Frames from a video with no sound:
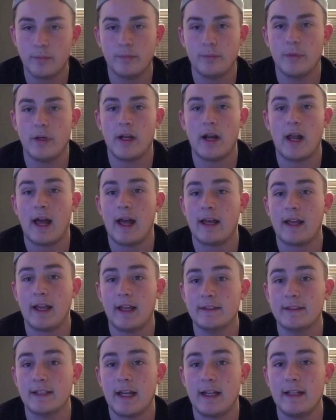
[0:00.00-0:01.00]
But I
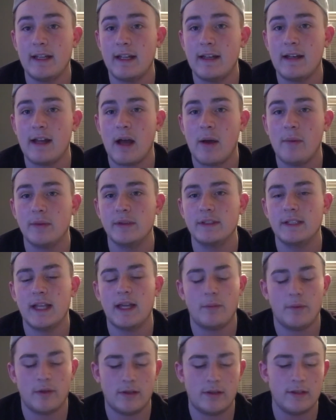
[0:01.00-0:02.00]
guess I didn't. I was
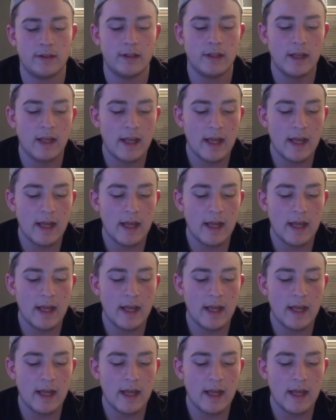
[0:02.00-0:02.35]
late with it.